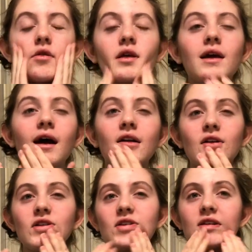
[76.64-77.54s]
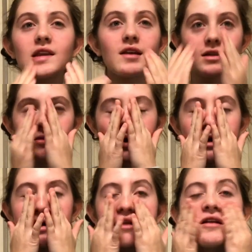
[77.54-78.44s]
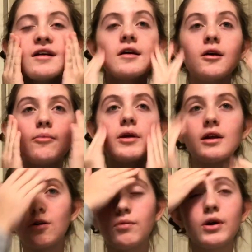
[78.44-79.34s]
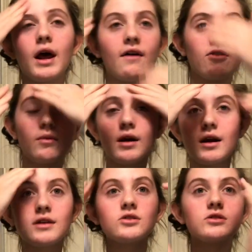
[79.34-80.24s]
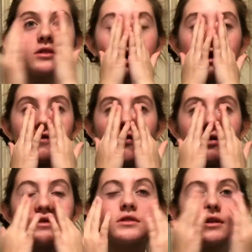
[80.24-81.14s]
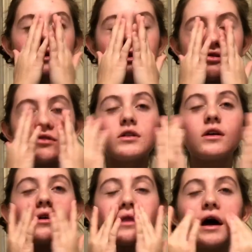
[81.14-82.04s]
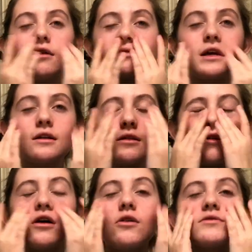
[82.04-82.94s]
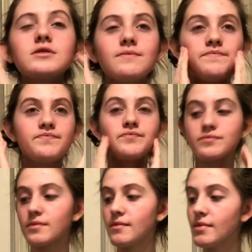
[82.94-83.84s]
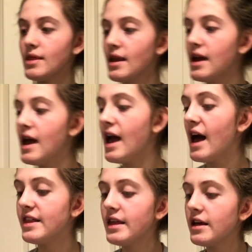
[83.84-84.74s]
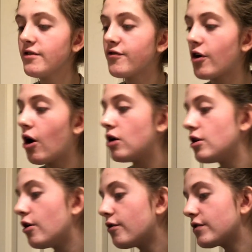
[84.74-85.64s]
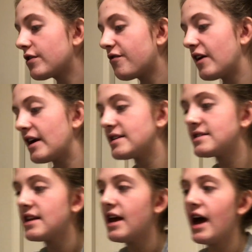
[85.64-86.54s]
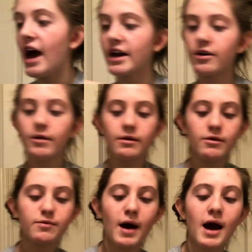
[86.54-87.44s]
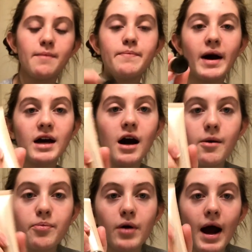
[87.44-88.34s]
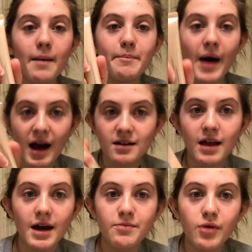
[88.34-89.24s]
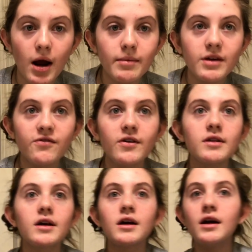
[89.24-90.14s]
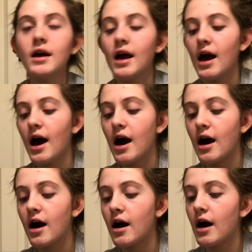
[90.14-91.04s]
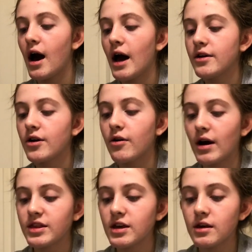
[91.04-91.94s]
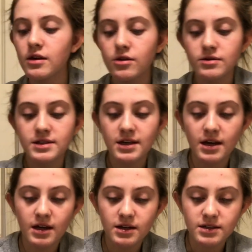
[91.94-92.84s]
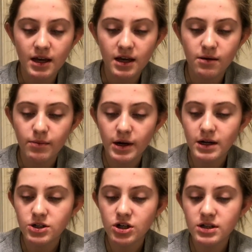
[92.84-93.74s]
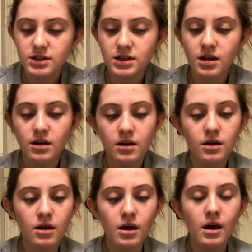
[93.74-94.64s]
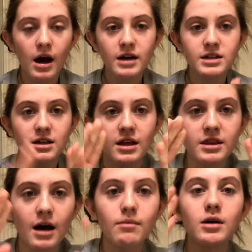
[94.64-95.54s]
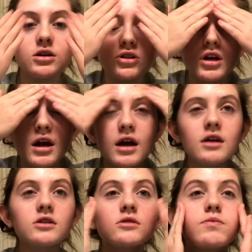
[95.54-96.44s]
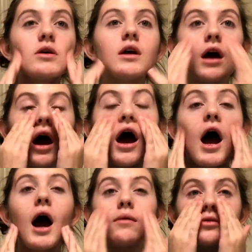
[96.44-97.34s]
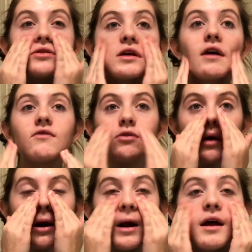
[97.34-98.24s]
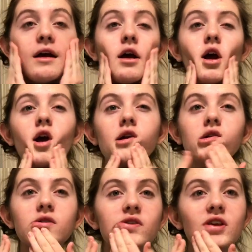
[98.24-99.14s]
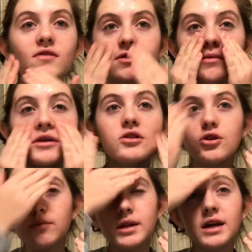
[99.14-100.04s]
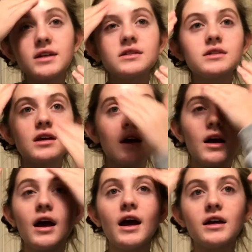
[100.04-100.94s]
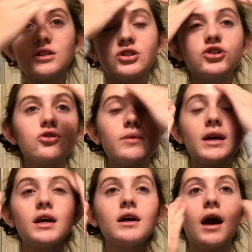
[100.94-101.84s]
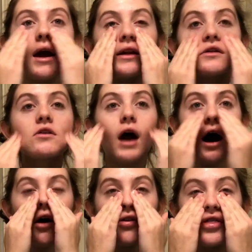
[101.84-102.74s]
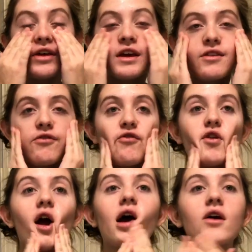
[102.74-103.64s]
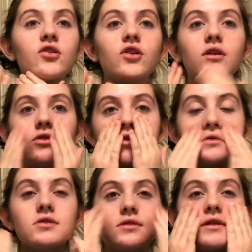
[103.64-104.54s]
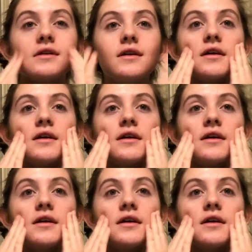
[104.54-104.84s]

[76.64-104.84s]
really hydrates it and kicks it back in, but I don't put it everywhere. I just kind of focus it centrally on the outside of the nose. And then for all over the face, I go in with my Becca Backlight Priming Filler. I don't know, I think you'll see it in a second, but I take like that much and just put it absolutely everywhere. It just leaves me luminous and dewy and healthy and fresh and just